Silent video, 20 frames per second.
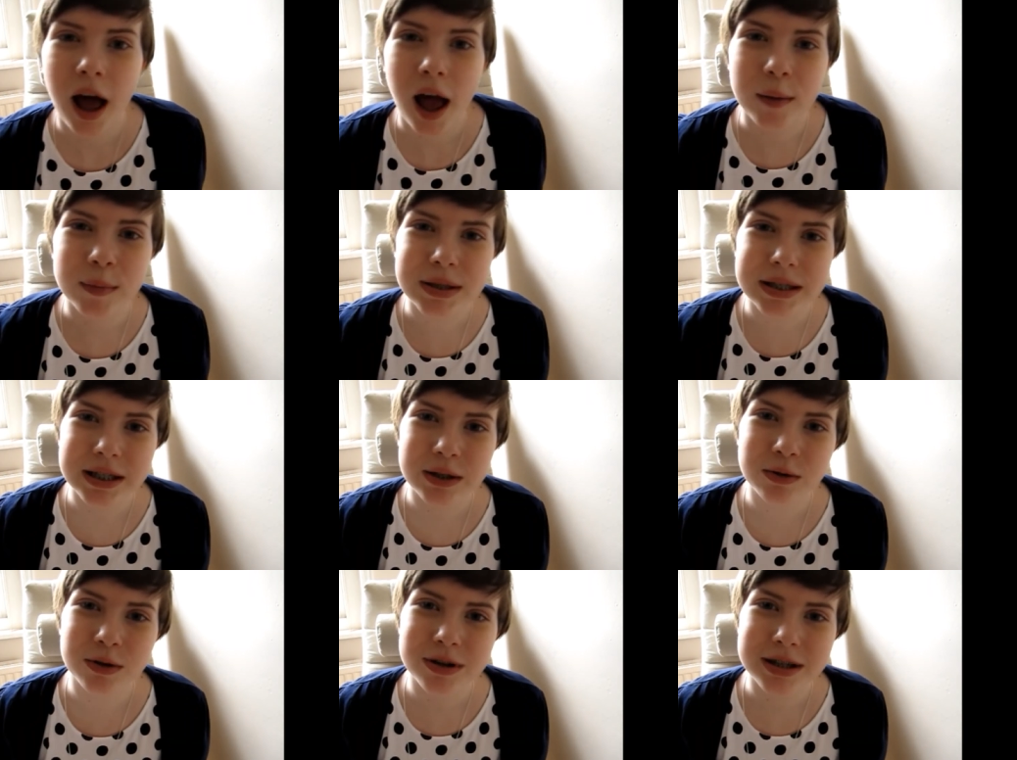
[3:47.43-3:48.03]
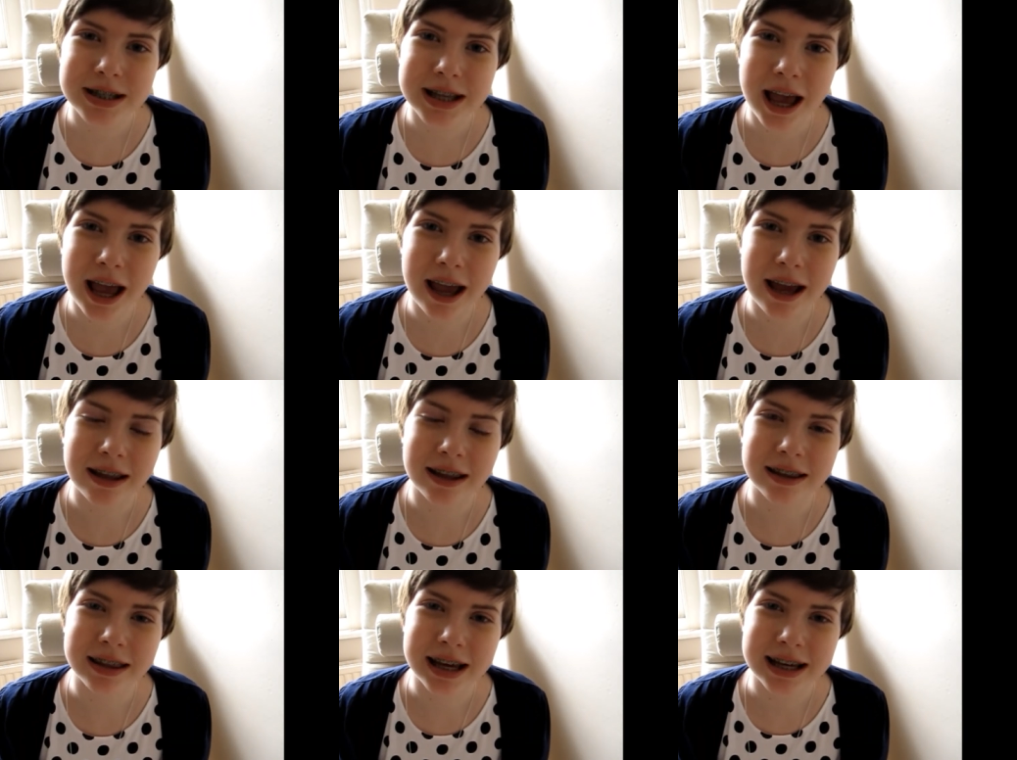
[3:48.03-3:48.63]
I'm still not
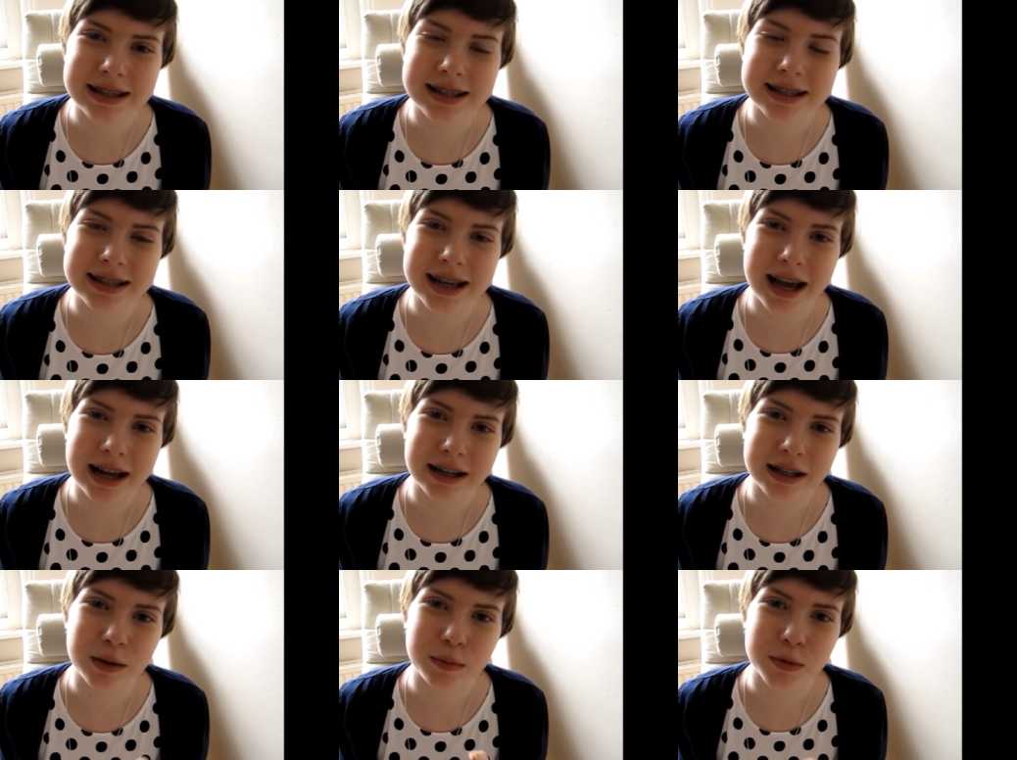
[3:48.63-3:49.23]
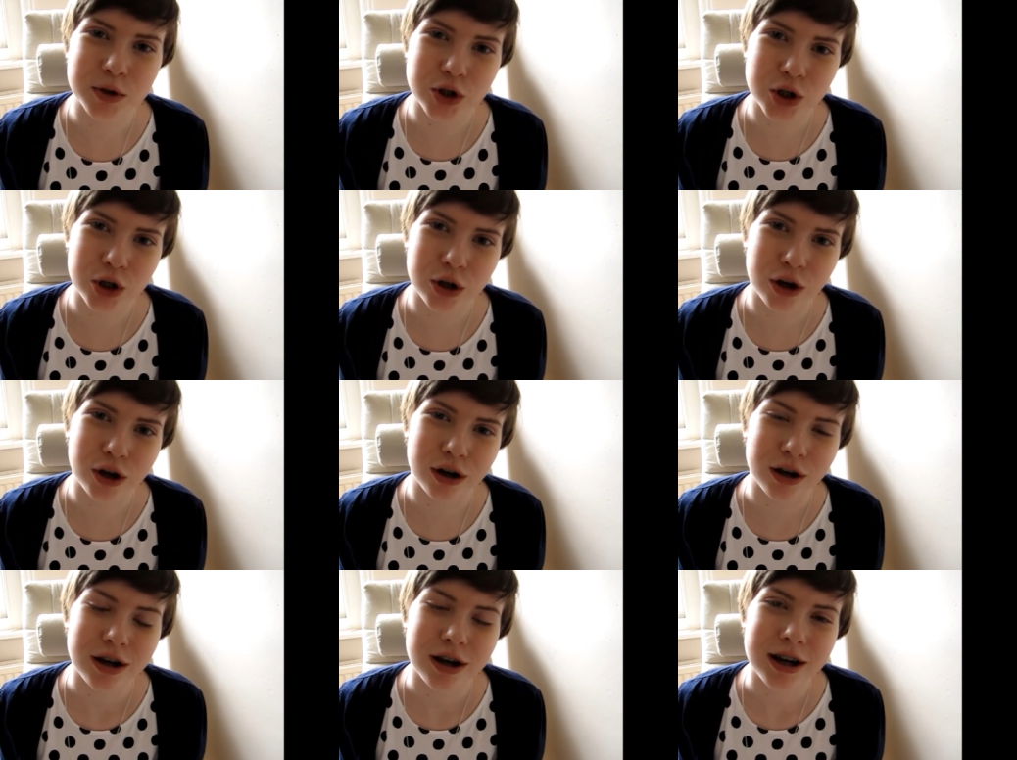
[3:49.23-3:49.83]
saying that that's exactly
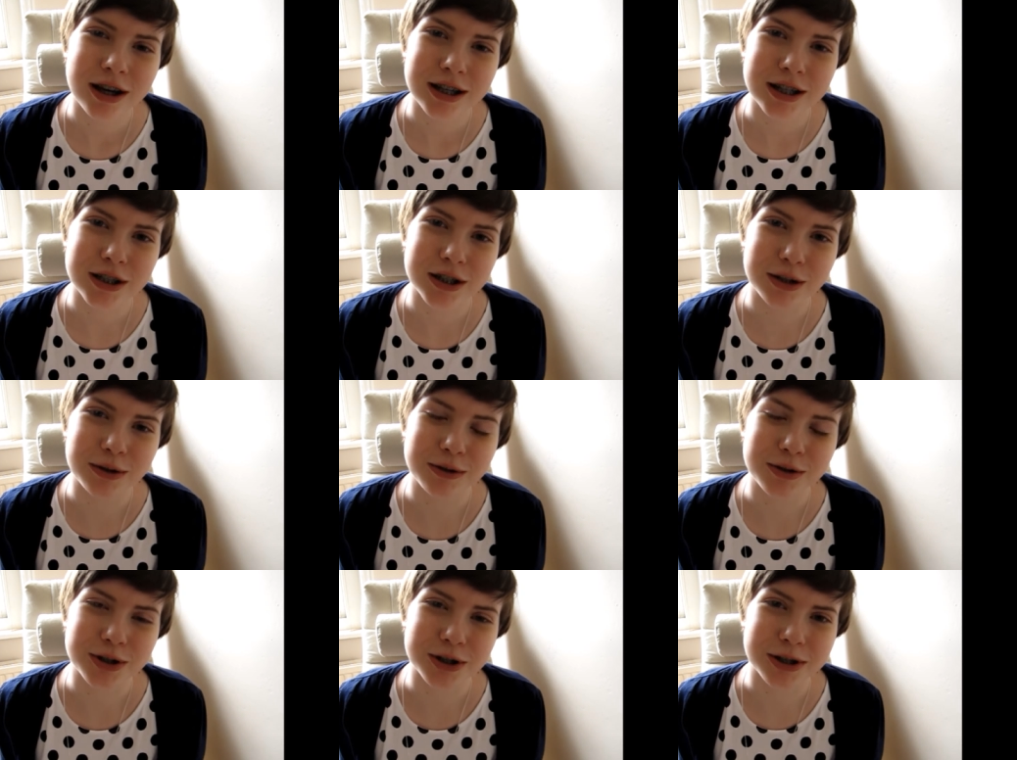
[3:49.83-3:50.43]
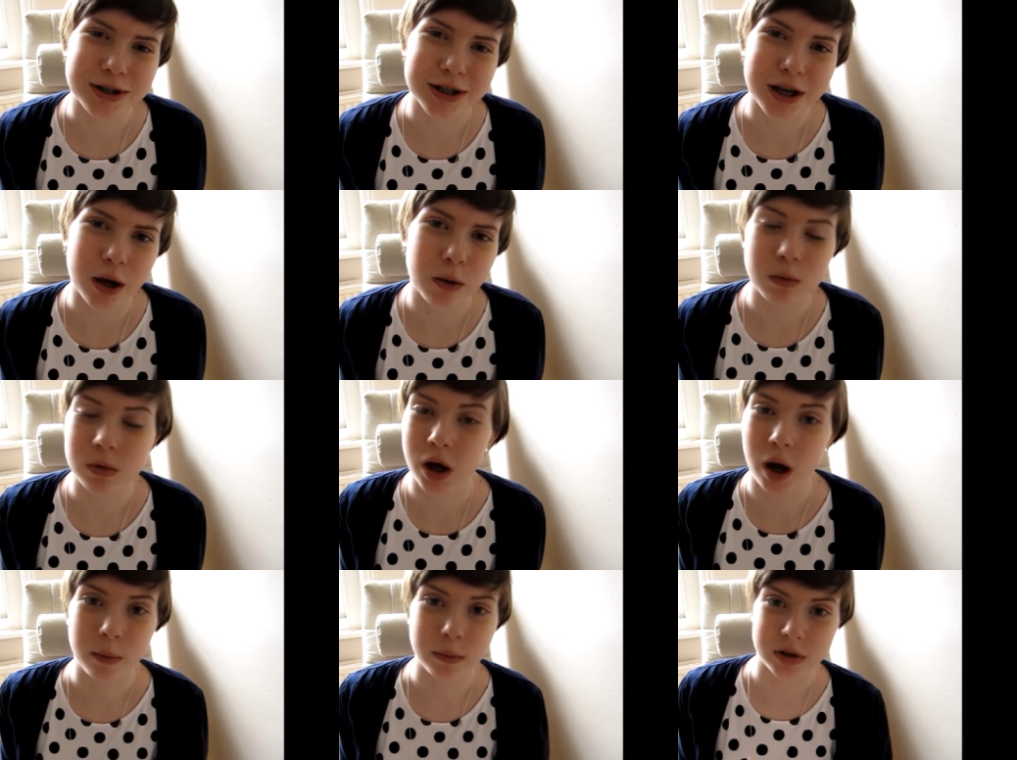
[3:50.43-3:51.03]
mature to just go,
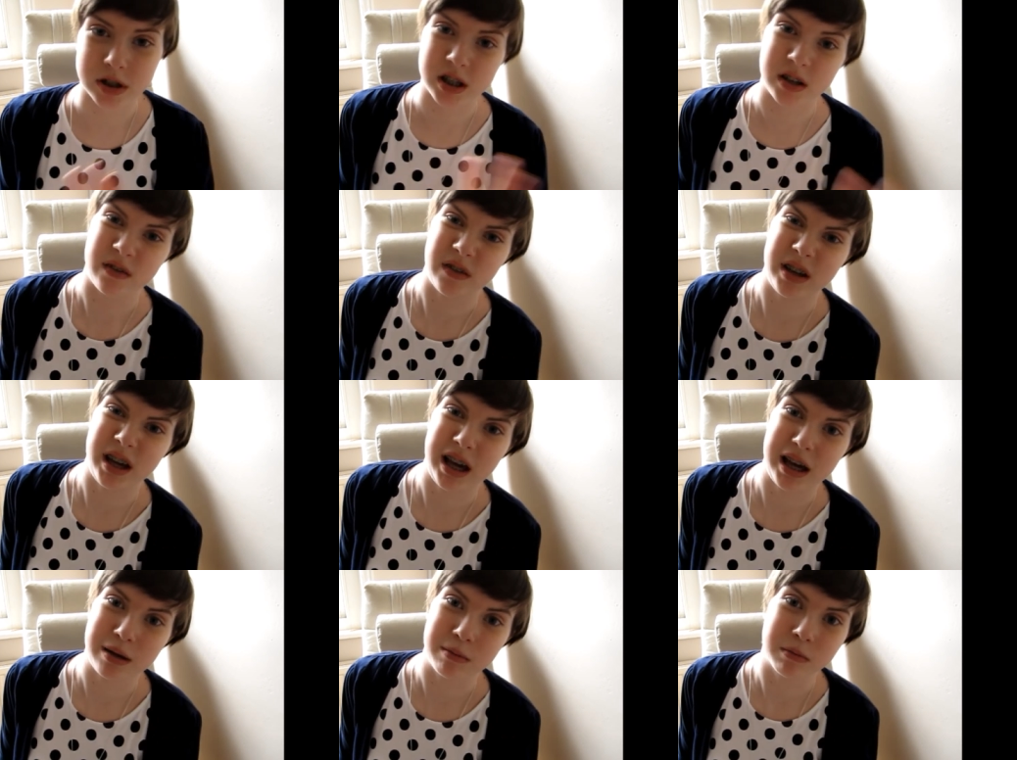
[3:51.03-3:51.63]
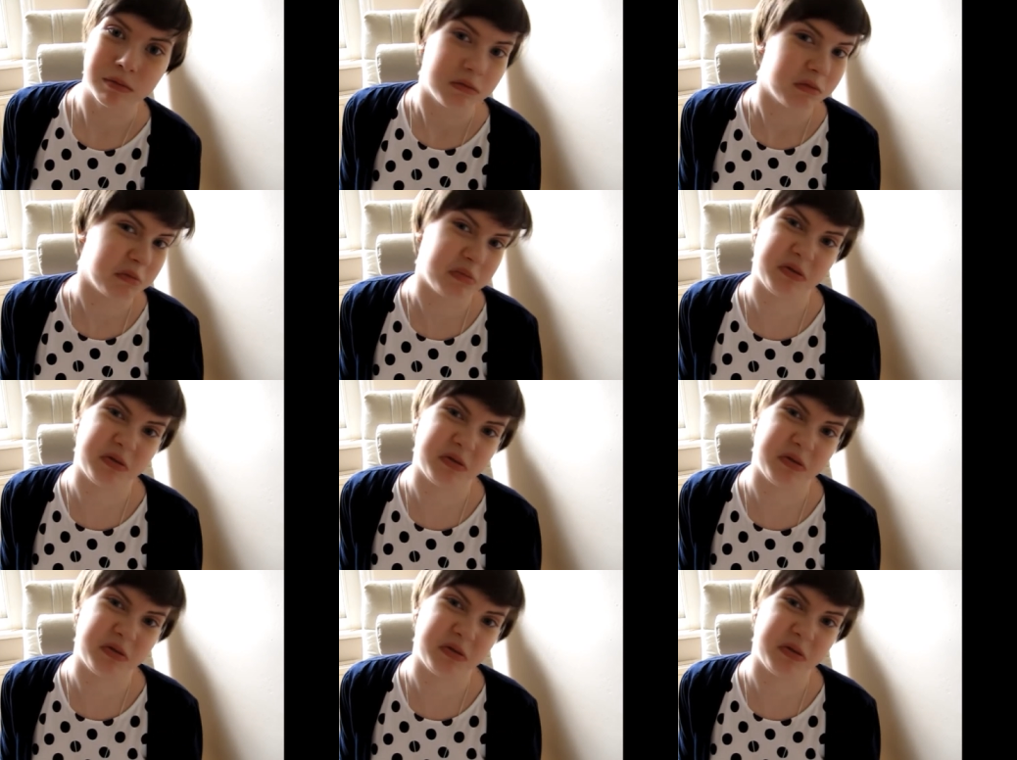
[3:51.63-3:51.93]
no, I'm just going to forget him.